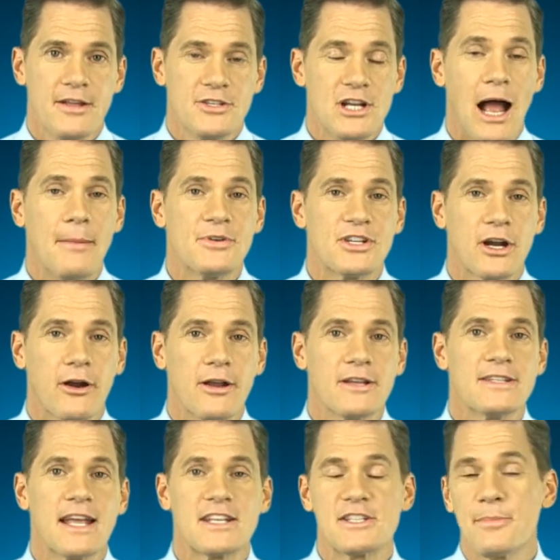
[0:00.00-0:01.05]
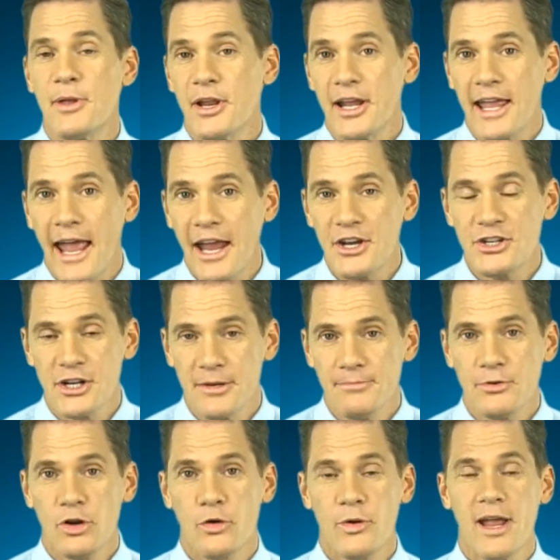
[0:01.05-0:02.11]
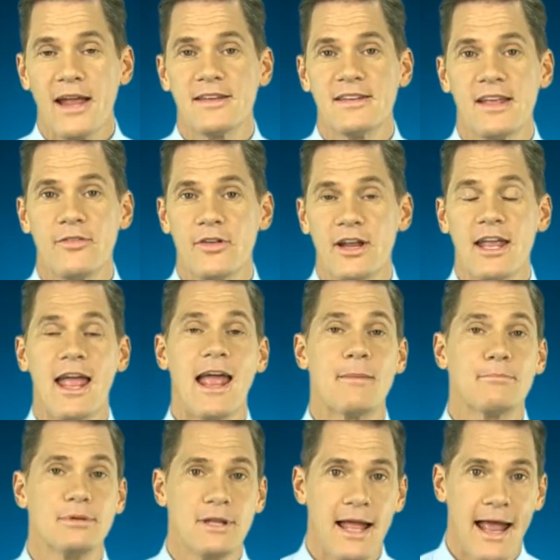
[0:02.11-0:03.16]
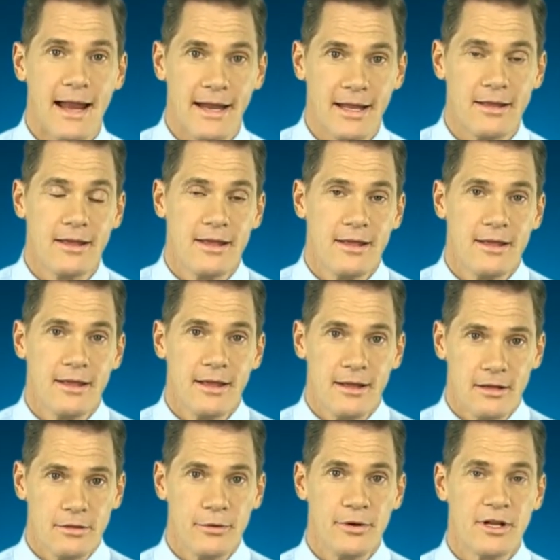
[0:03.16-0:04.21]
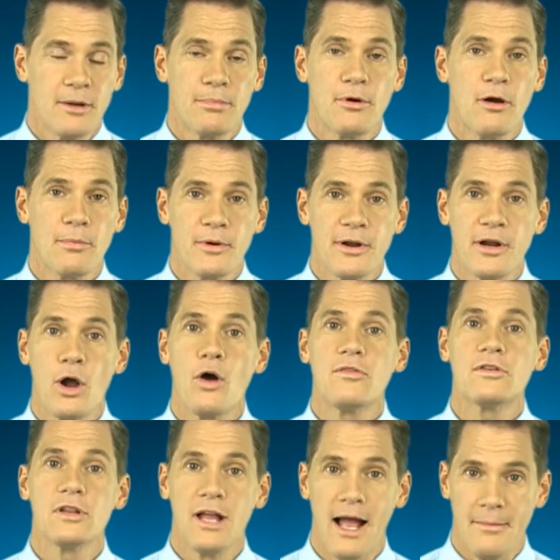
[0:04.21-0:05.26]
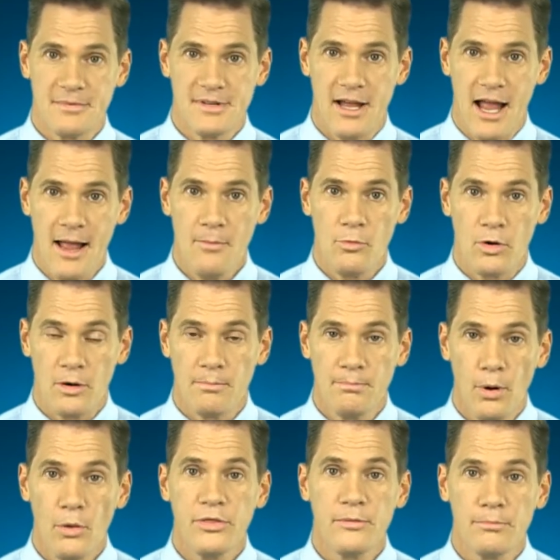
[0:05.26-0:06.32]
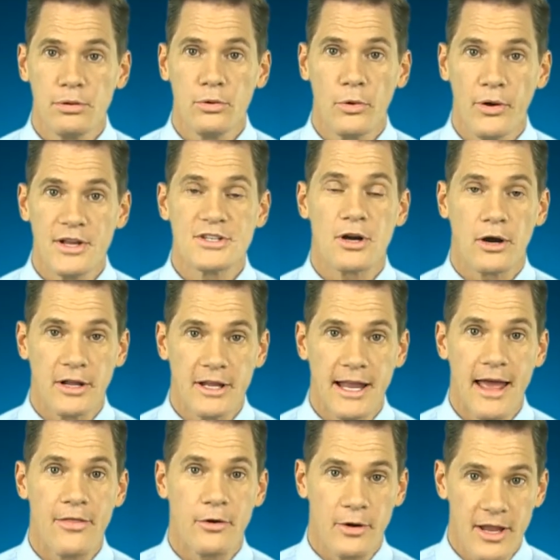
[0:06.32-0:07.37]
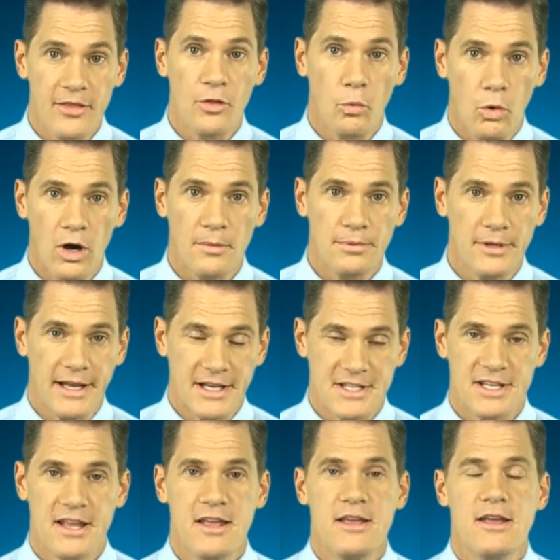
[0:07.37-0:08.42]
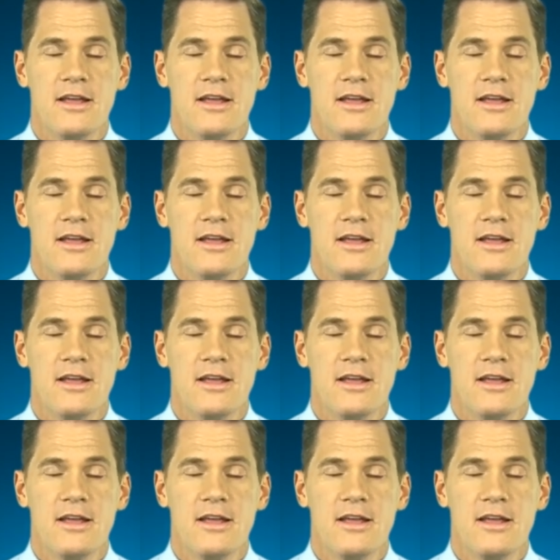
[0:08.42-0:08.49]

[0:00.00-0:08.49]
Job sharing takes communication, creativity, and planning, including appropriate overlap time where both employees are together in the workplace.